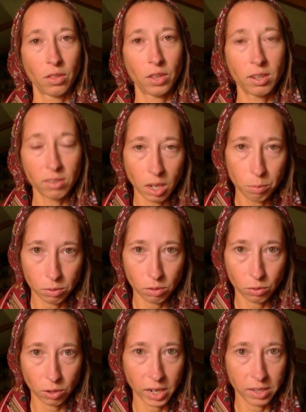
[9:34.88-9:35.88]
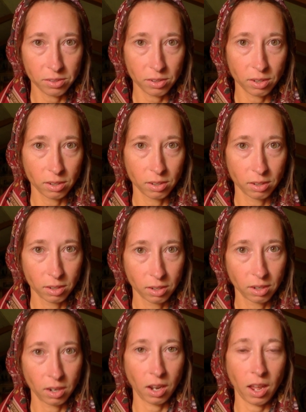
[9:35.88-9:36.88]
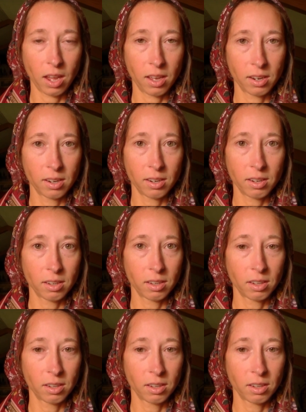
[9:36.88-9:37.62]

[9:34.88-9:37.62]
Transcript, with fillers: the disciples of Christ, and